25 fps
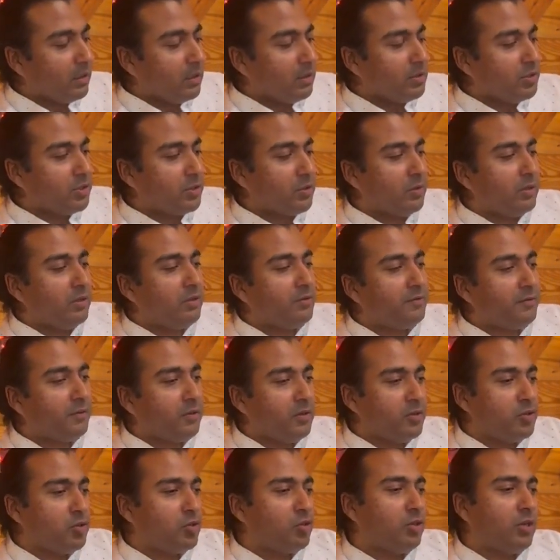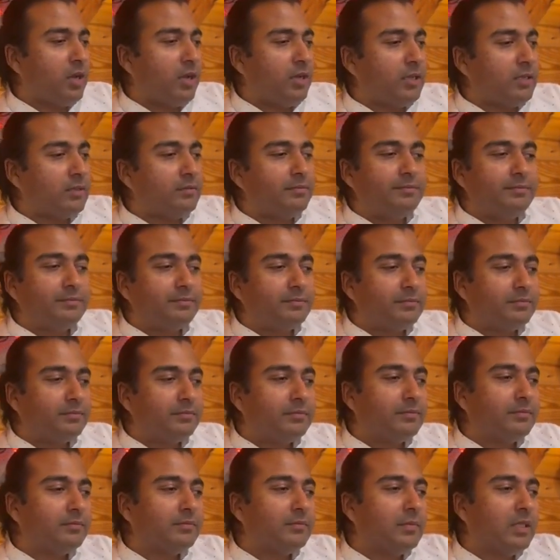So in the first jhana,
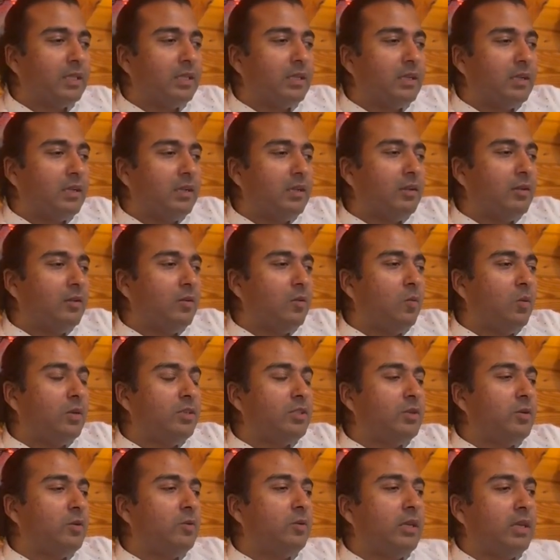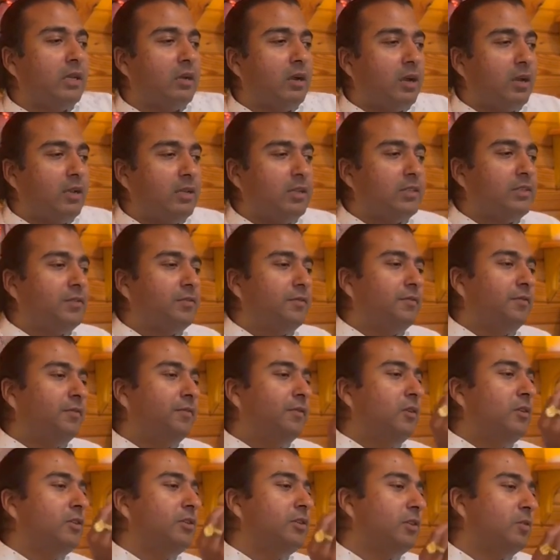what's going on is,
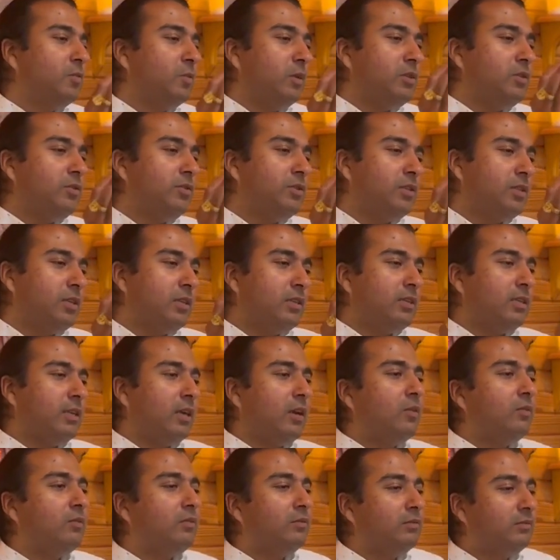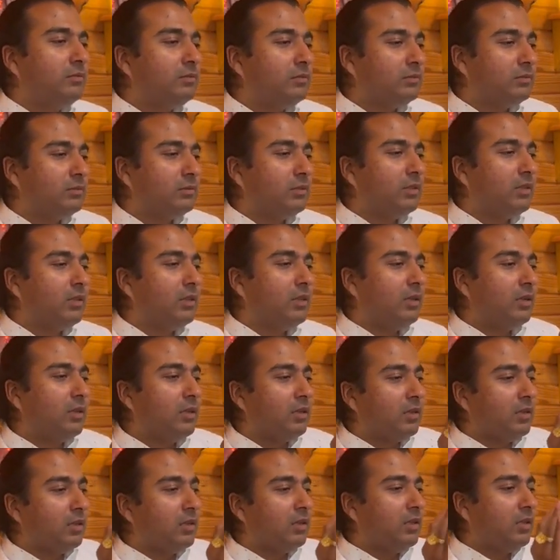first when you sit down,
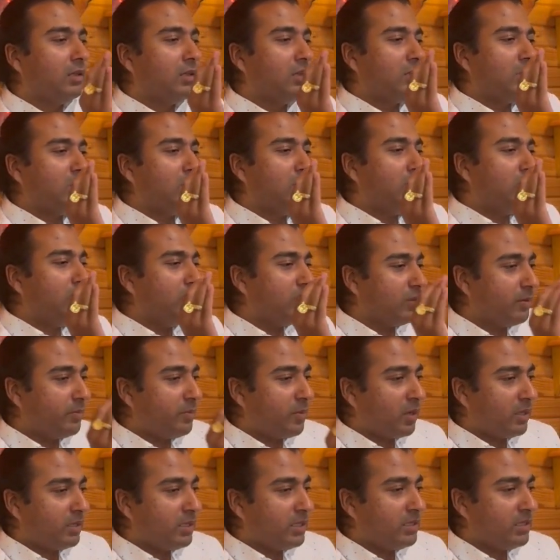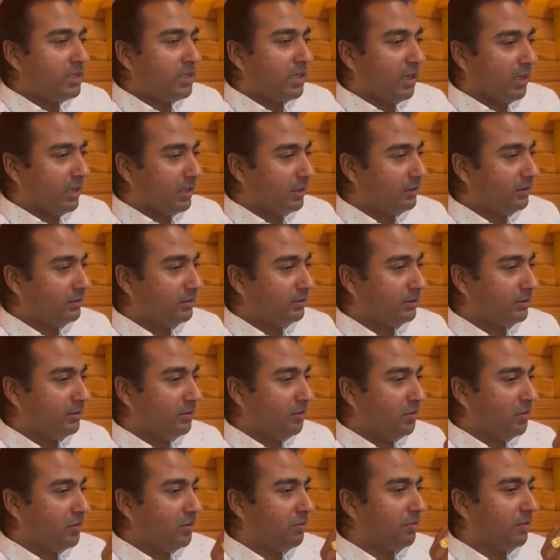you do the body scan,
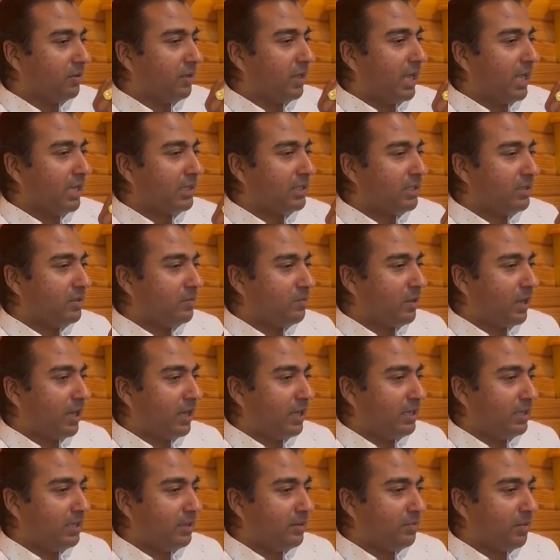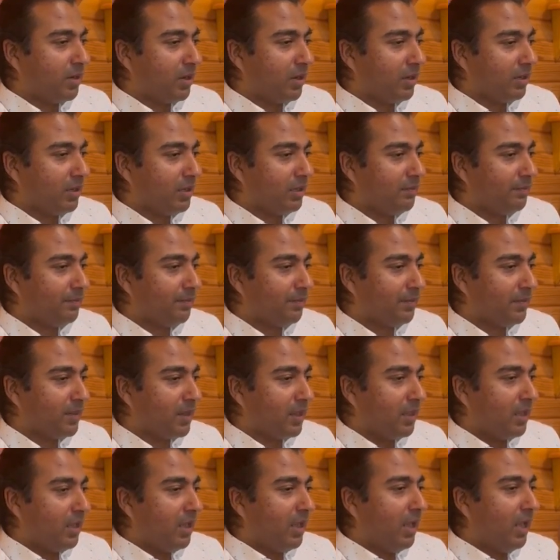you relax the mind and body,
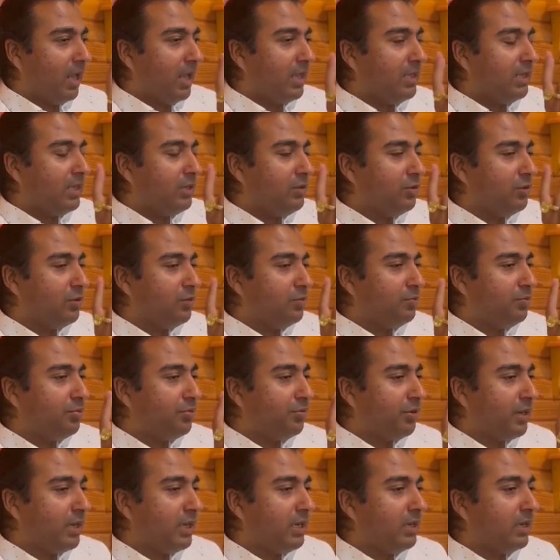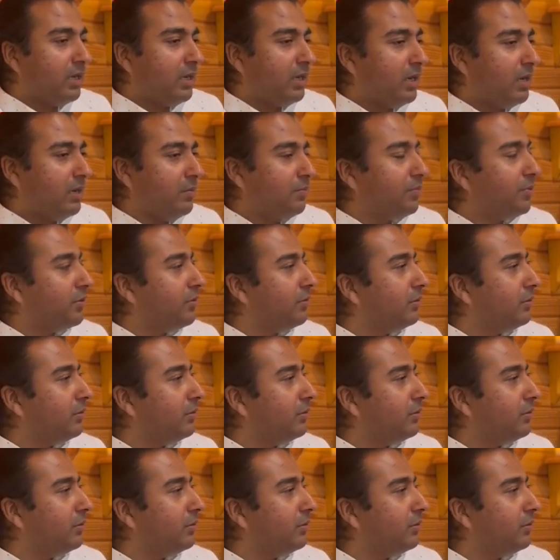and then you bring up